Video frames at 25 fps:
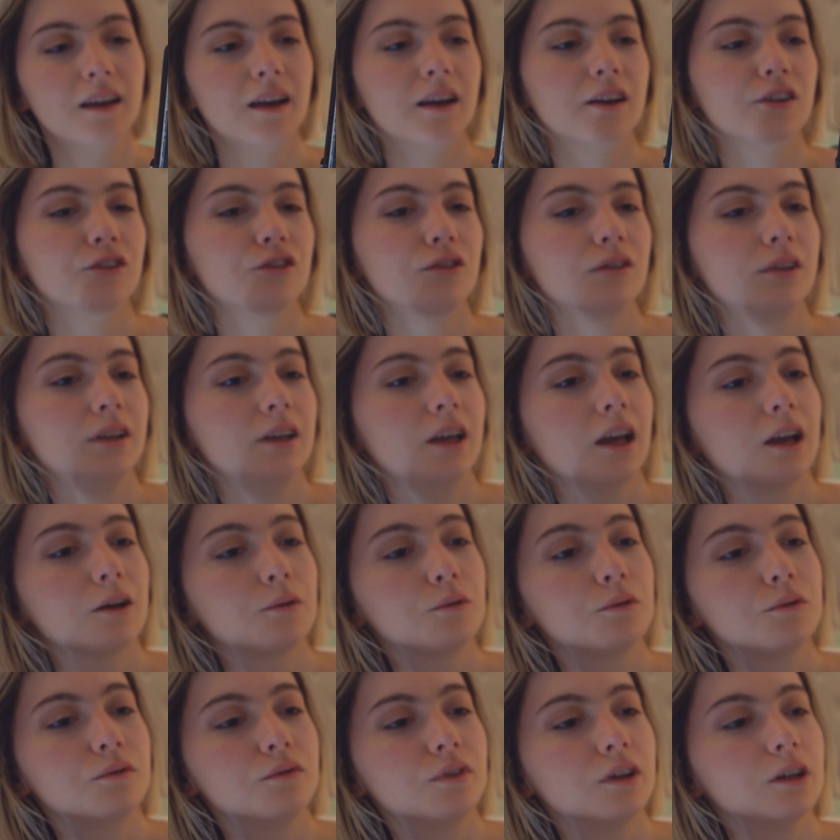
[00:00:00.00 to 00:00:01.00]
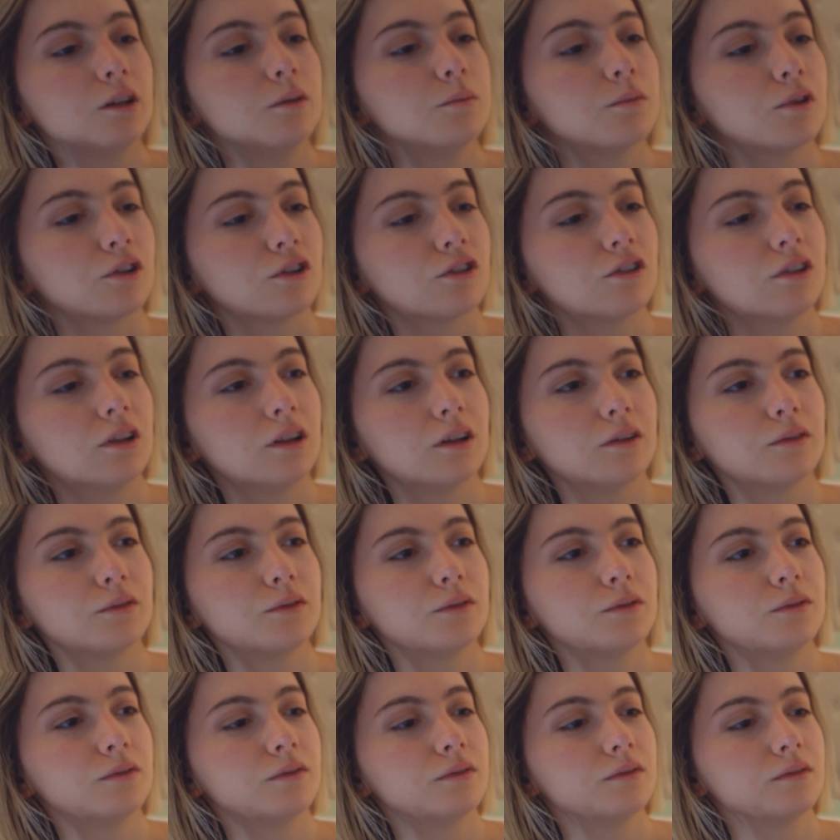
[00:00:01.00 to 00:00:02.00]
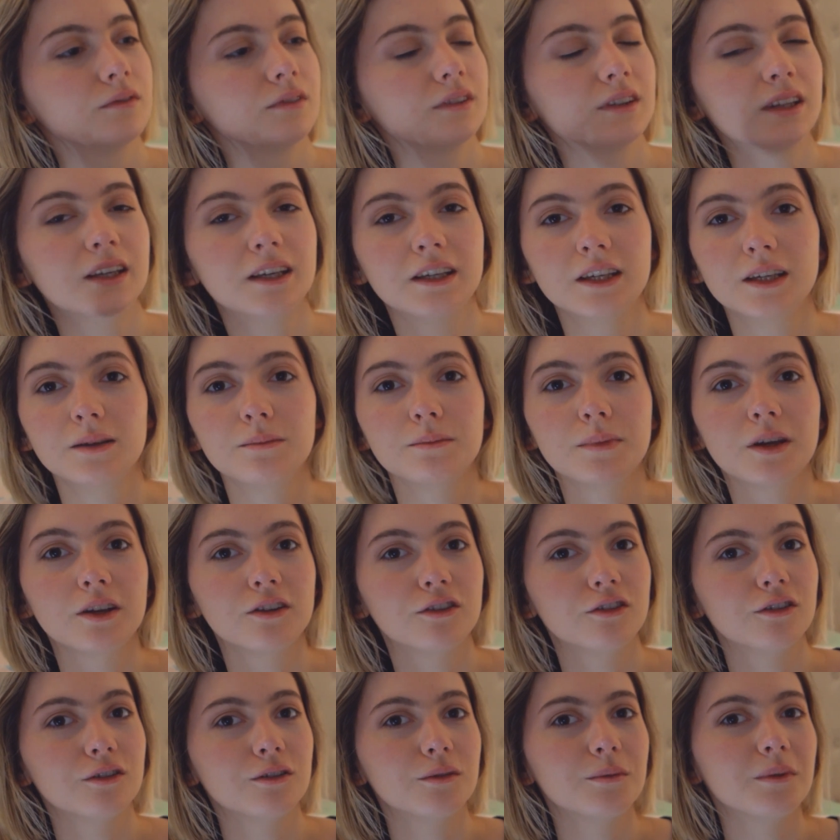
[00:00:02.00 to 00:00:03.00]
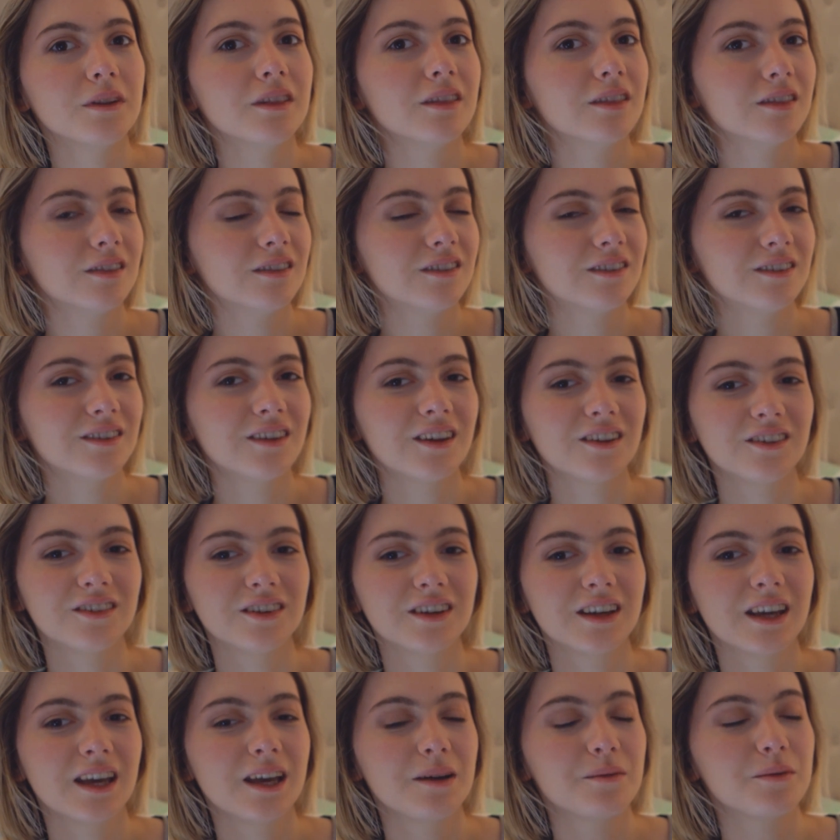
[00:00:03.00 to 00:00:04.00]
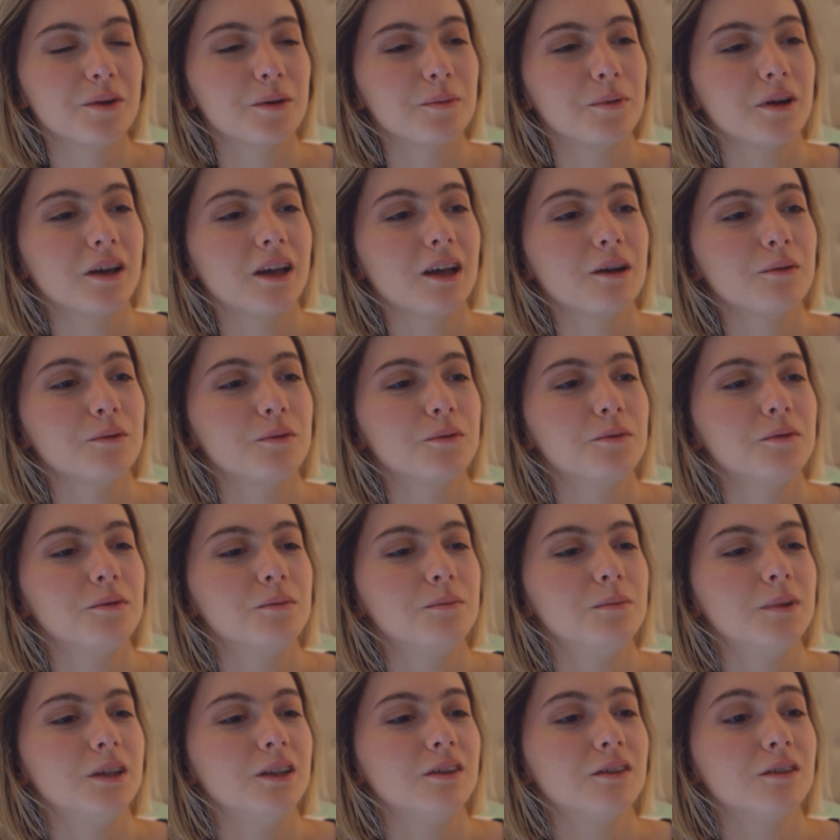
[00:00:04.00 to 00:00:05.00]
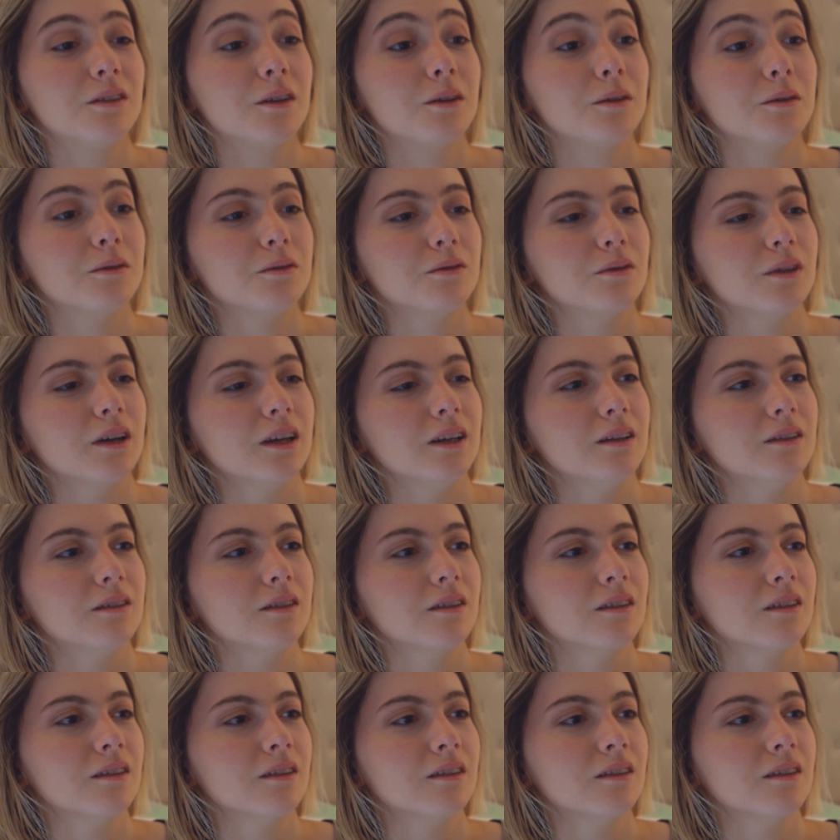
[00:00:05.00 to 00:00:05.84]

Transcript: Actually, I would very much love taking pictures with such a camera, but I would be so afraid